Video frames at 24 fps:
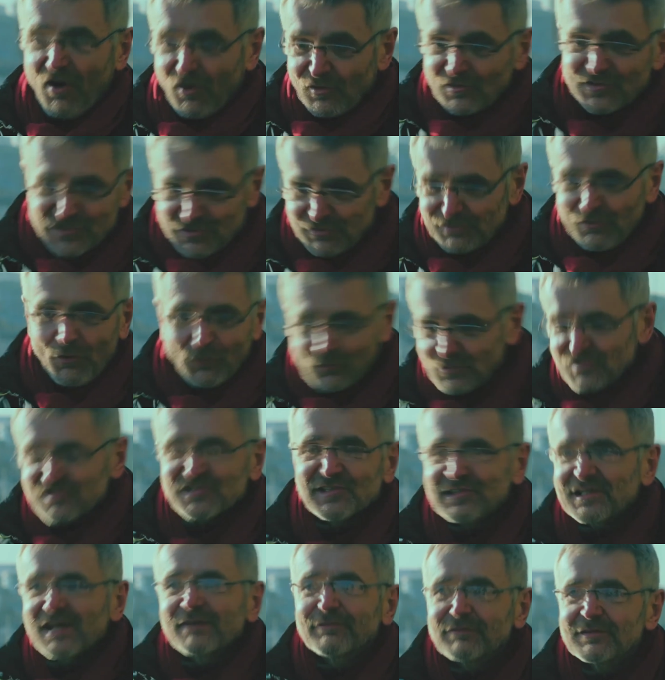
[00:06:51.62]
answering
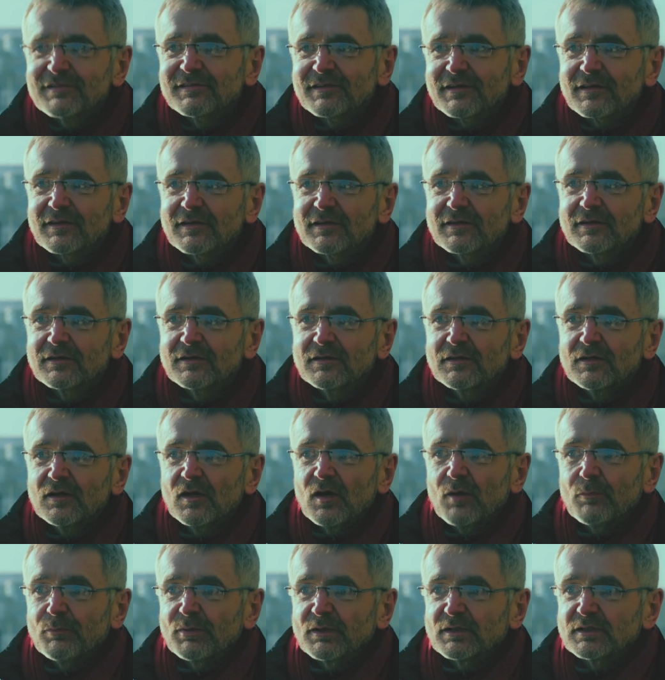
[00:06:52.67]
honestly everything.
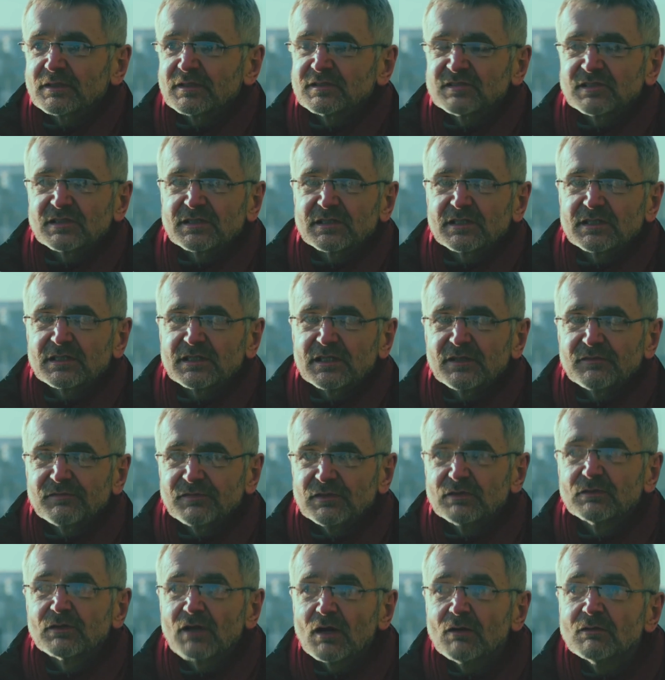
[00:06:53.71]
But
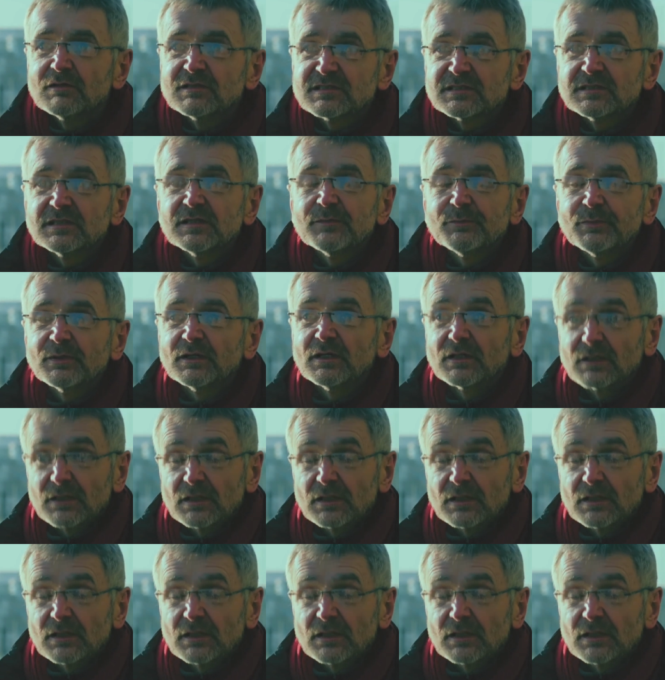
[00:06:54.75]
if you go and see a